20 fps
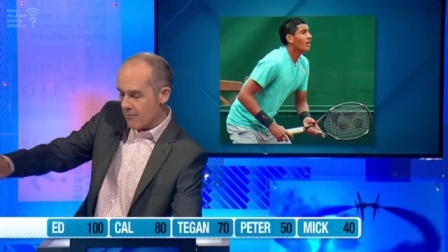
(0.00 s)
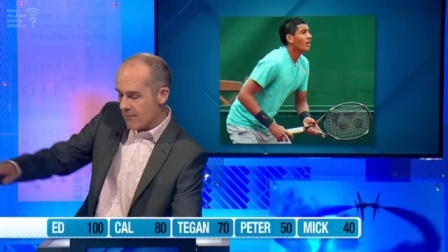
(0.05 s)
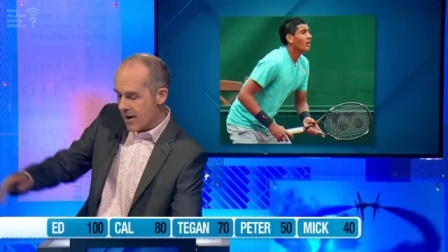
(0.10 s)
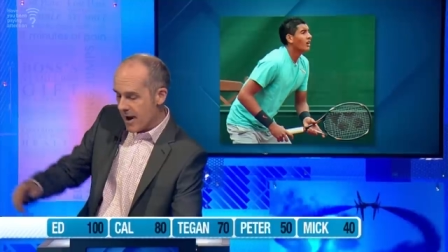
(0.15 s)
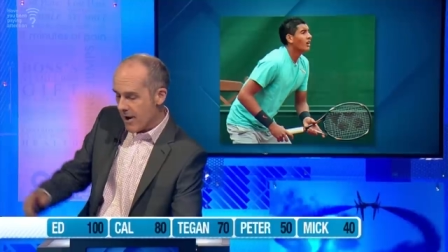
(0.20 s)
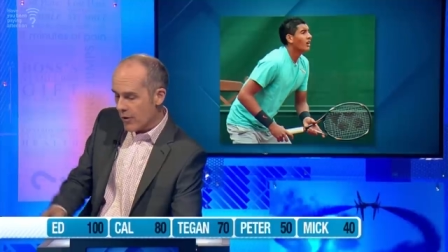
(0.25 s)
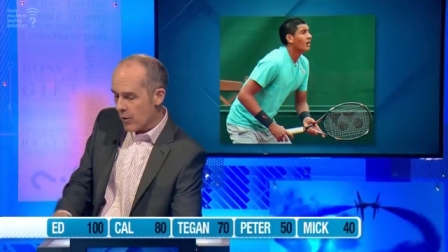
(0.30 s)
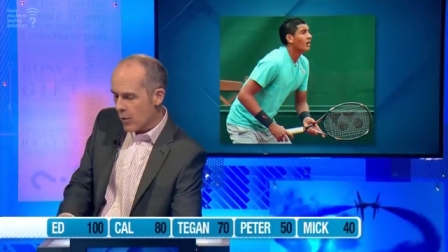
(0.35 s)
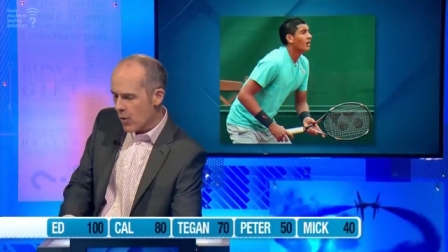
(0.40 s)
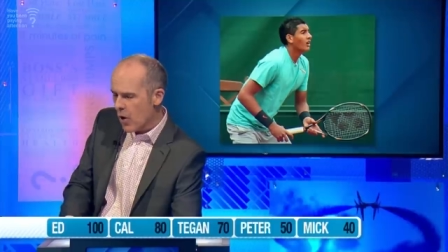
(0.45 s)

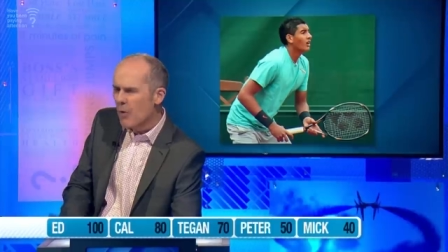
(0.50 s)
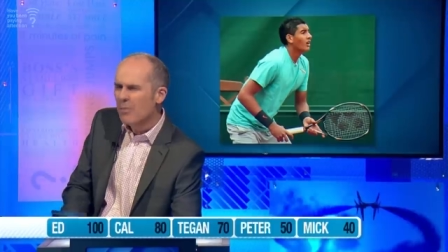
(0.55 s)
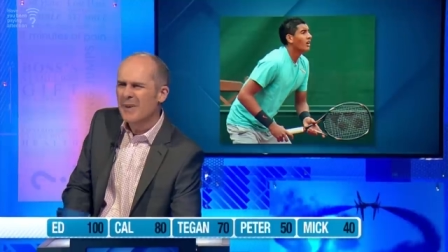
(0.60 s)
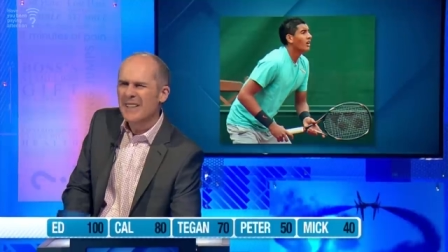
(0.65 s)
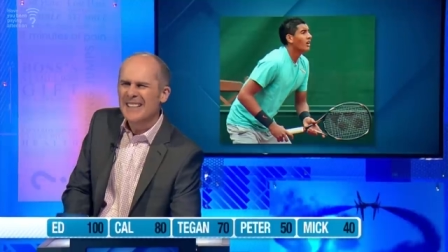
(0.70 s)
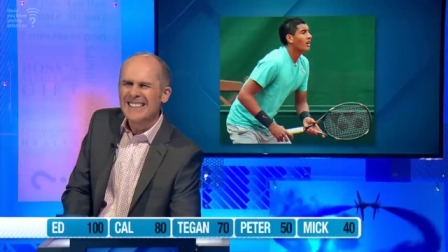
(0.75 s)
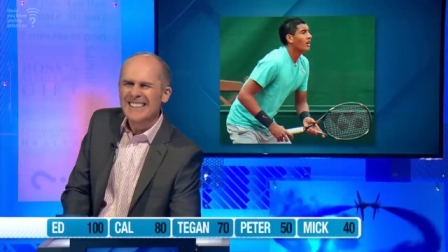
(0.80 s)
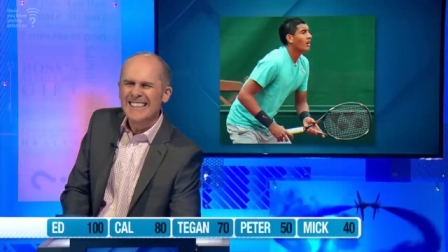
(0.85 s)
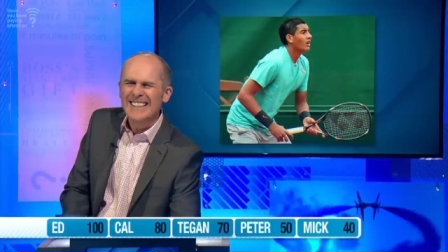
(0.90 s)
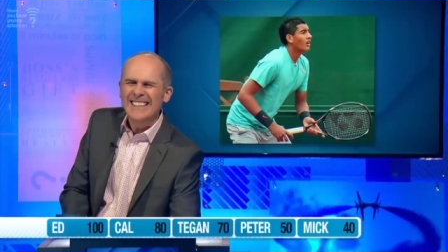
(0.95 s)
Around the world,
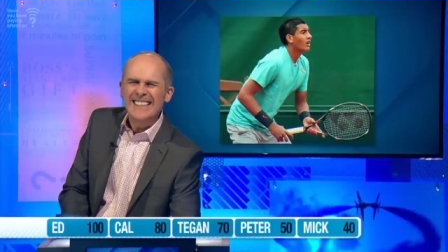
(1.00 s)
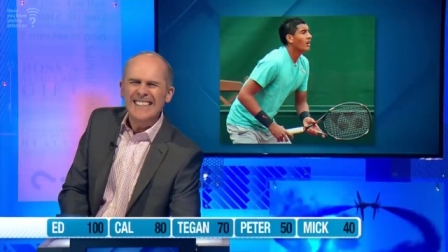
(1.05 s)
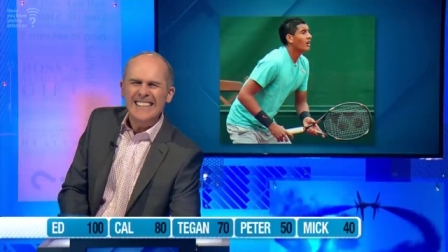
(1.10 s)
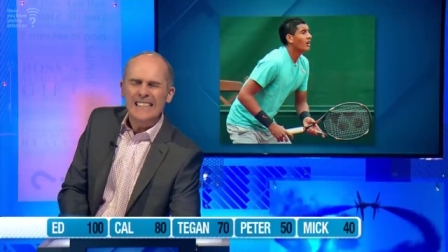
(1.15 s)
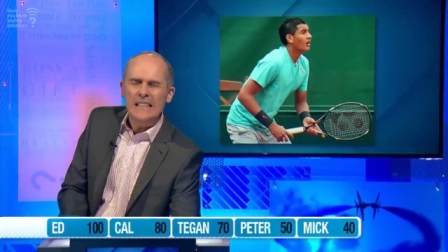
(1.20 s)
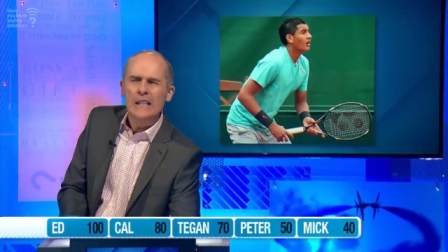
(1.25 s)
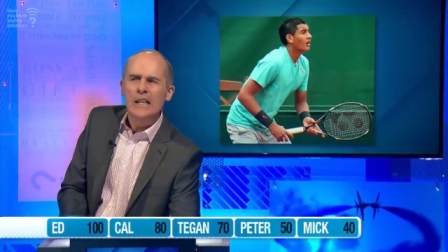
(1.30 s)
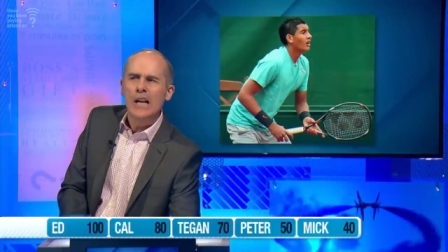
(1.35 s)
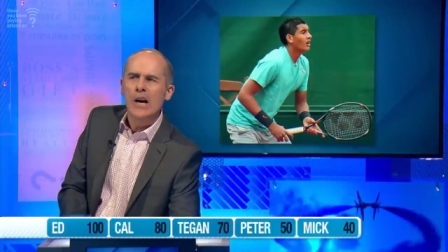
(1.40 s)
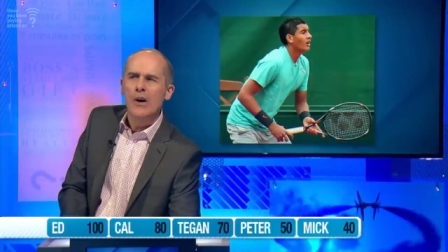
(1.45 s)
but it's a
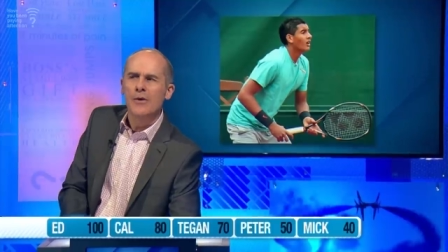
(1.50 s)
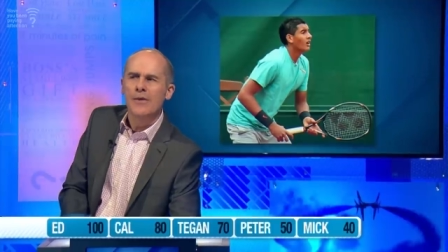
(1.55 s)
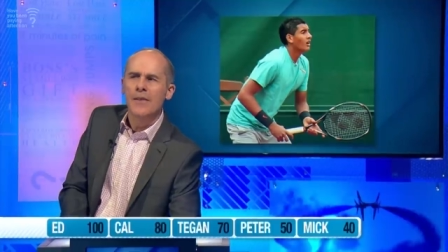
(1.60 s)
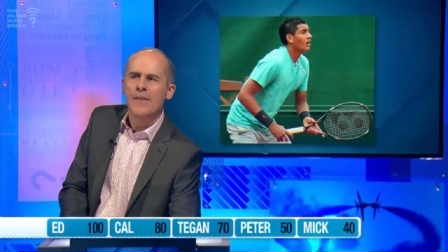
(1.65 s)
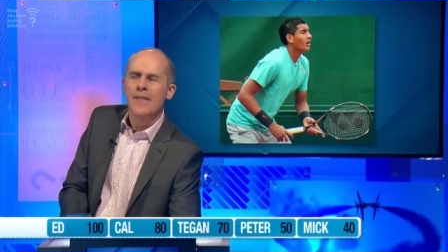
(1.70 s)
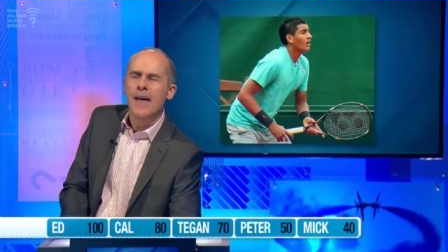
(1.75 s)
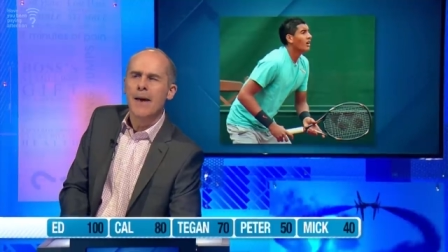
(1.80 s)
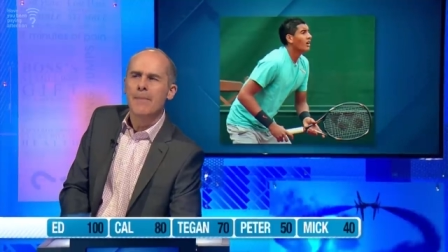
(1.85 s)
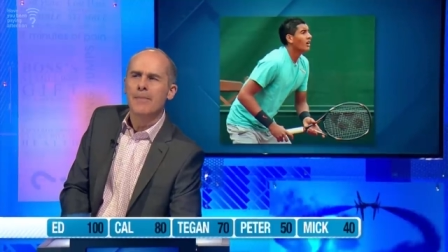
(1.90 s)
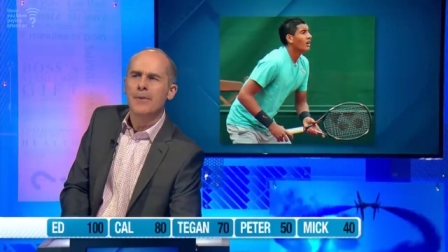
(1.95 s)
little lower
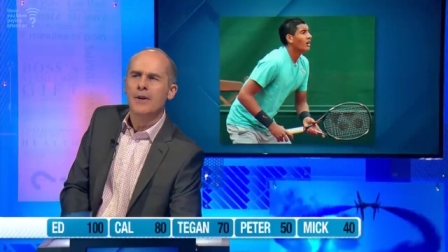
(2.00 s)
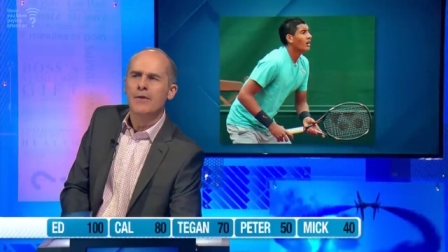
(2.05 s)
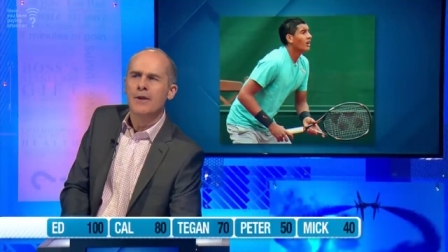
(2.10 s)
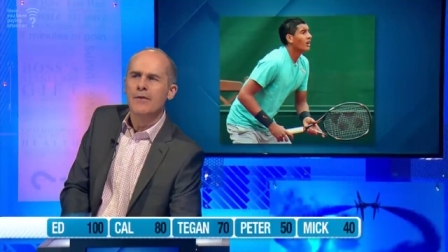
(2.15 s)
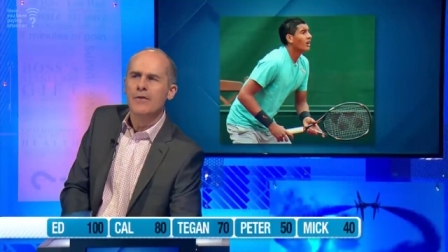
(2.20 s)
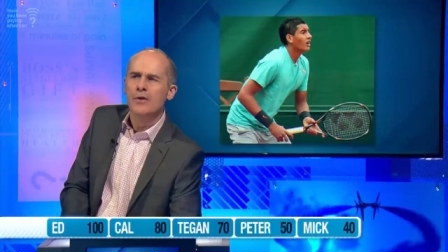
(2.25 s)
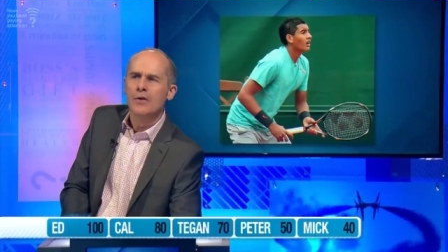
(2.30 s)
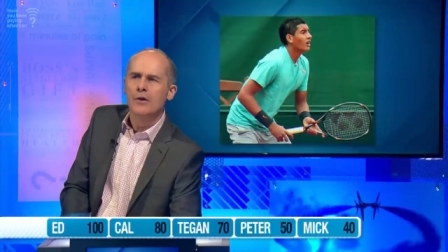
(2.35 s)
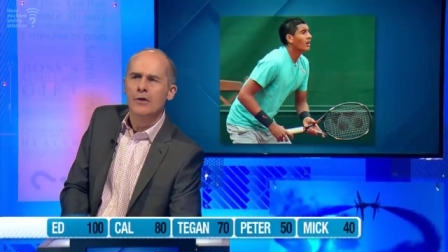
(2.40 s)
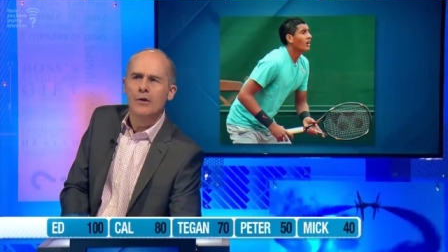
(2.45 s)
than that. But I'll
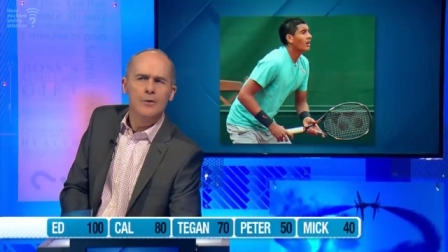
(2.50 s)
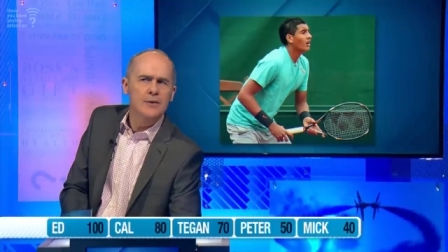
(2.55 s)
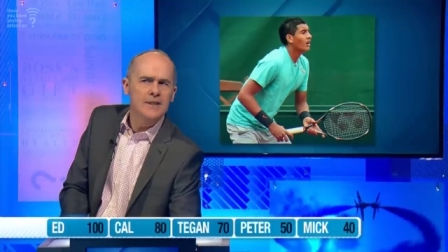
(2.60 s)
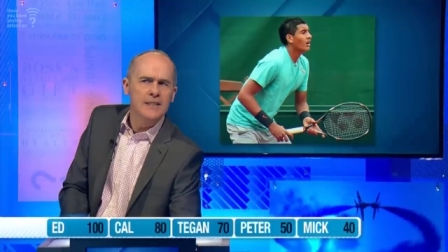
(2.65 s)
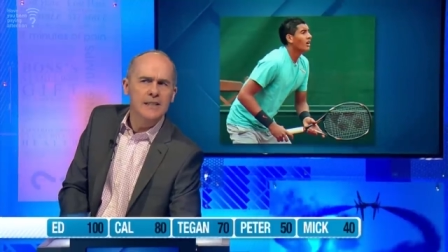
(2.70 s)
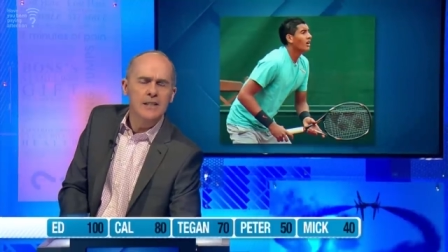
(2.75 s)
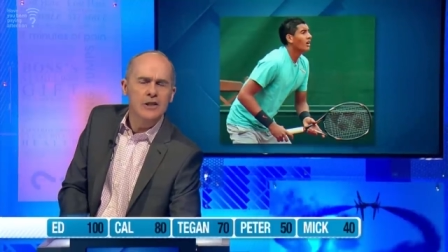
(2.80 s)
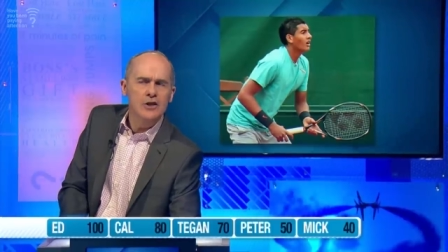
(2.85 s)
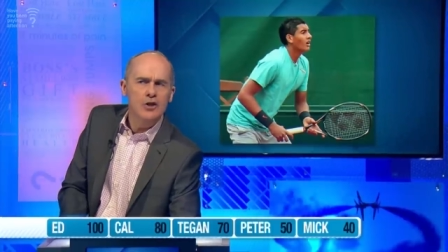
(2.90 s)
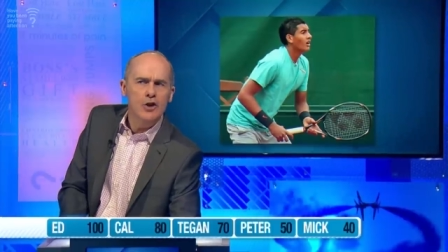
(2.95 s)
give you a clue. It's
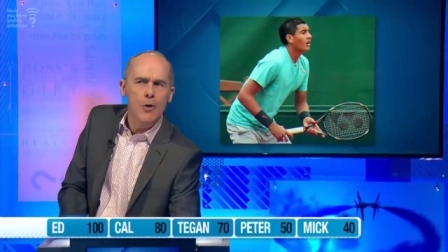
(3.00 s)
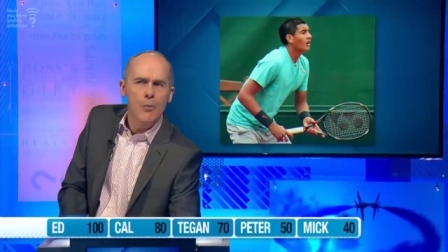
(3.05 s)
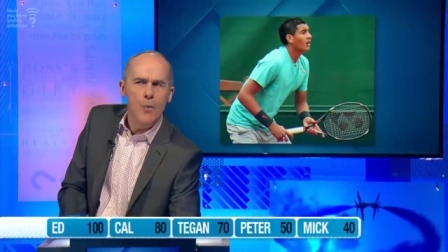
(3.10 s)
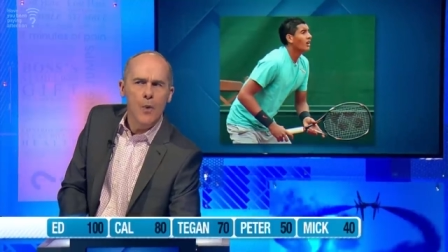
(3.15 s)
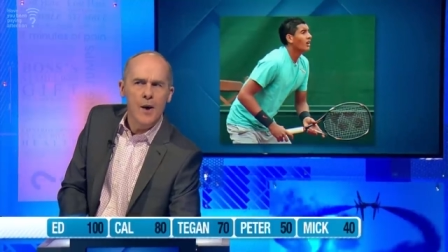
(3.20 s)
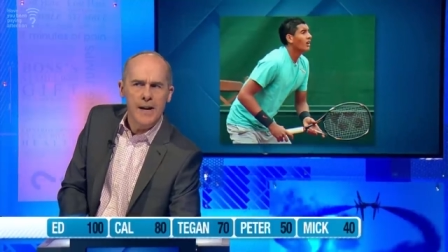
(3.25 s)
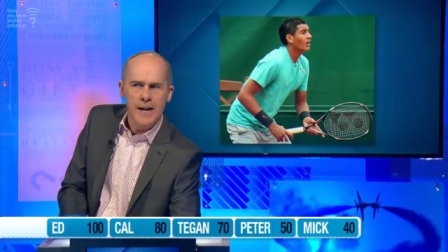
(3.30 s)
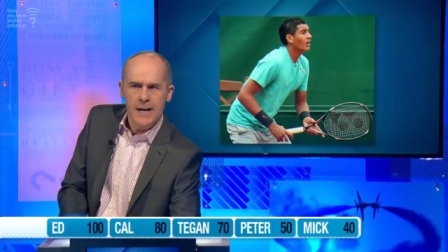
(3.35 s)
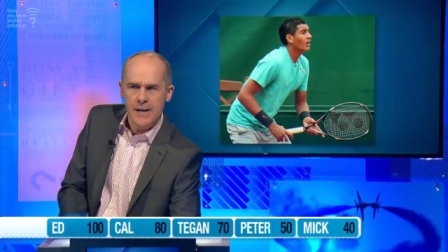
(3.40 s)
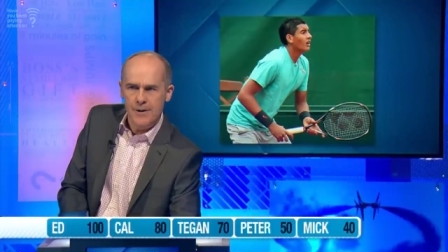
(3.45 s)
in the top
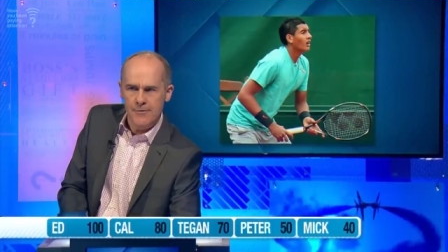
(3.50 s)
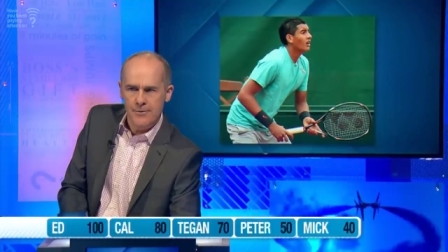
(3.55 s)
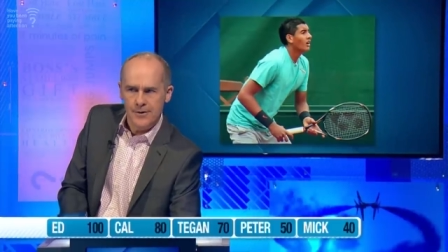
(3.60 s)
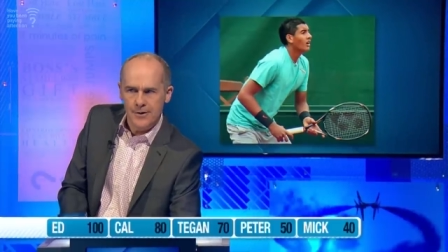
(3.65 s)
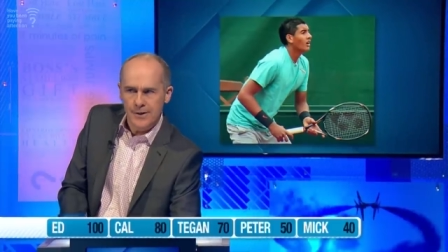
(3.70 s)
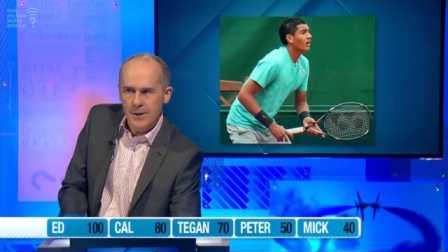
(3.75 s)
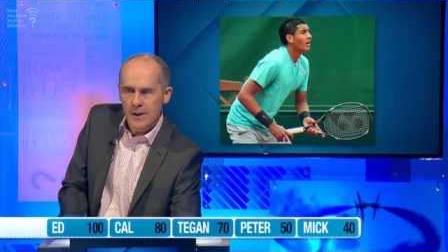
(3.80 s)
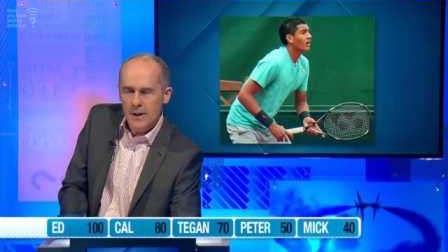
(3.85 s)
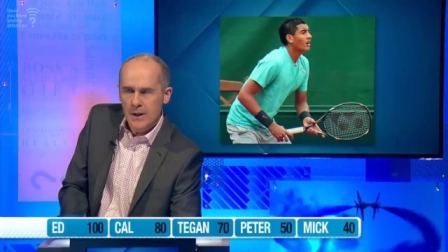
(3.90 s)
100.